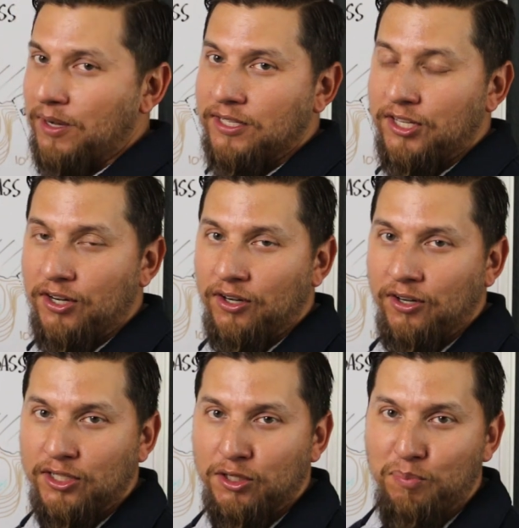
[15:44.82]
I would
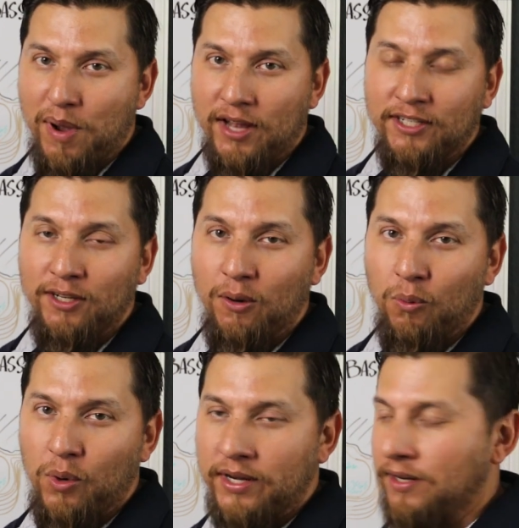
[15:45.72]
consider spot
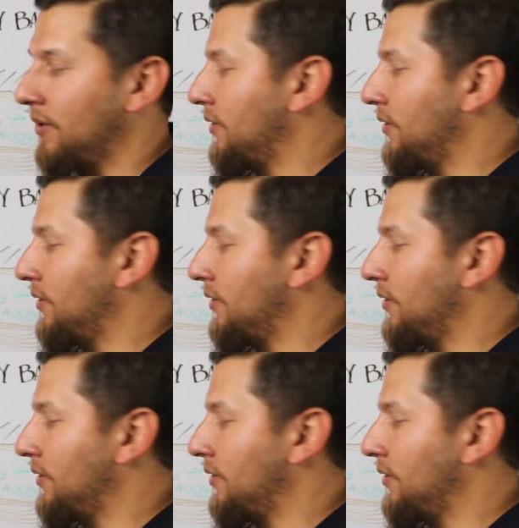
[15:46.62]
one,